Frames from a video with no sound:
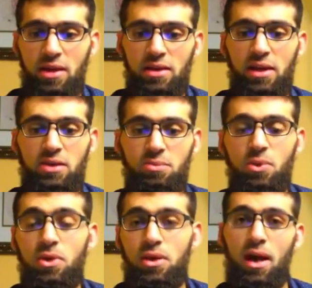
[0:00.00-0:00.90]
that is
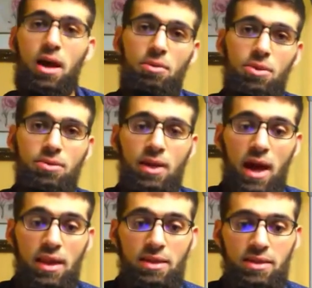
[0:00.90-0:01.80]
more aligned with
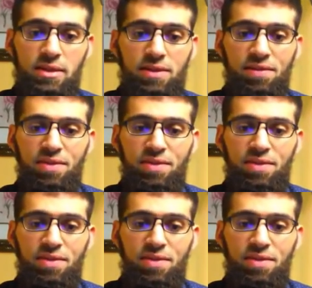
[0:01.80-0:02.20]
reality